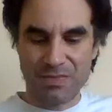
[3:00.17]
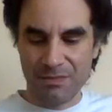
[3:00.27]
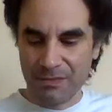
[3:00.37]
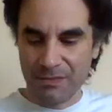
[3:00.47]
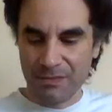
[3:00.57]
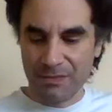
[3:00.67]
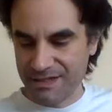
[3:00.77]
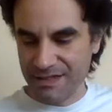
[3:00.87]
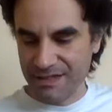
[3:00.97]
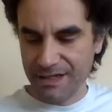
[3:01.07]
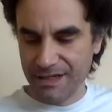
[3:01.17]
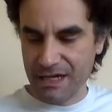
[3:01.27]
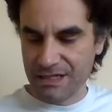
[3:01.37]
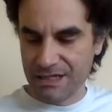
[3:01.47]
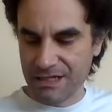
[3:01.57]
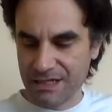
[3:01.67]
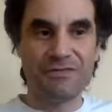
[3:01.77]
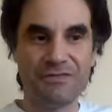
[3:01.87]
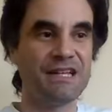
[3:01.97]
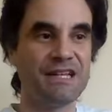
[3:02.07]
and public policy,
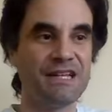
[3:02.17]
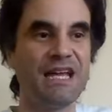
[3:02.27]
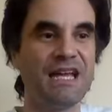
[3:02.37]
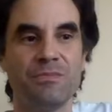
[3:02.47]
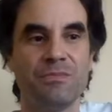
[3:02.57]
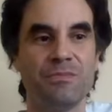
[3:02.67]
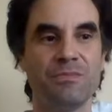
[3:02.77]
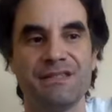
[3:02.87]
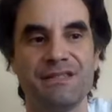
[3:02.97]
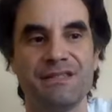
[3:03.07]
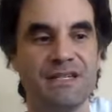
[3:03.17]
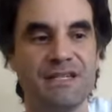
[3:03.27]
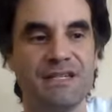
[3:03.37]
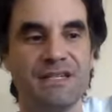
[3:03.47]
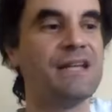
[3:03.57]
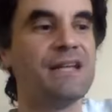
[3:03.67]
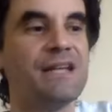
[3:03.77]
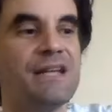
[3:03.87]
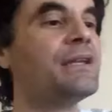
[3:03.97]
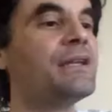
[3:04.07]
specifically educational policy for my
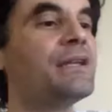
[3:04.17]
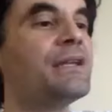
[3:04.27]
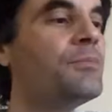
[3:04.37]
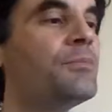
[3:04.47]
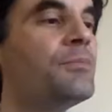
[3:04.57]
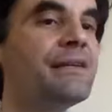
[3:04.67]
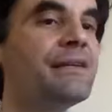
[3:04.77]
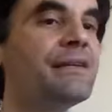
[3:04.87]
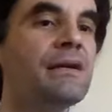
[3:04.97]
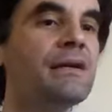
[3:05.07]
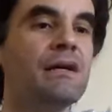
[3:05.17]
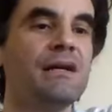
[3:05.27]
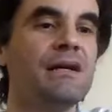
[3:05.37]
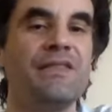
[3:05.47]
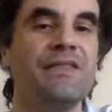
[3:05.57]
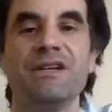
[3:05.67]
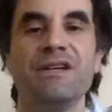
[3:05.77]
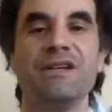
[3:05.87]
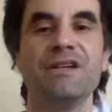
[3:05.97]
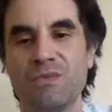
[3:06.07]
dissertation, but other
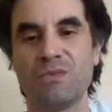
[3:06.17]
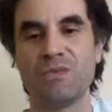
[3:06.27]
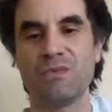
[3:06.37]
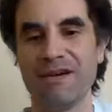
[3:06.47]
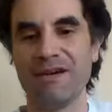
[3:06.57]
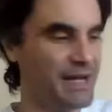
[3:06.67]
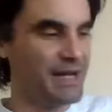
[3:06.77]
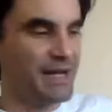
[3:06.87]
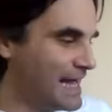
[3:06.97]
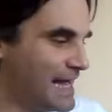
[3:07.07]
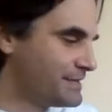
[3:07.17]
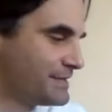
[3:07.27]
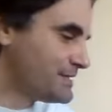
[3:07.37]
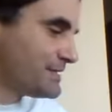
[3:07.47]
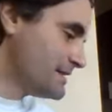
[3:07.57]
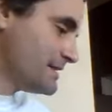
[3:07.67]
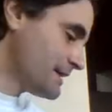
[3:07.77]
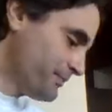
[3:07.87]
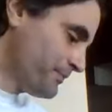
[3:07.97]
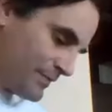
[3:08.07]
issues as well. Sorry, my cat is
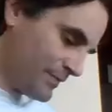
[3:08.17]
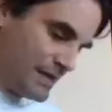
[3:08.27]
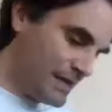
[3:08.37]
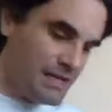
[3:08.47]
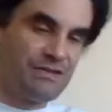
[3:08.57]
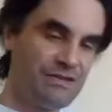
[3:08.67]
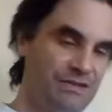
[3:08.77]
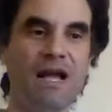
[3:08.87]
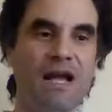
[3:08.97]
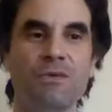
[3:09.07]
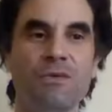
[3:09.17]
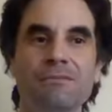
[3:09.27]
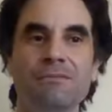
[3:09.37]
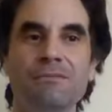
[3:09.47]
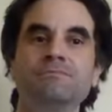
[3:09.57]
sneezing. So anyway,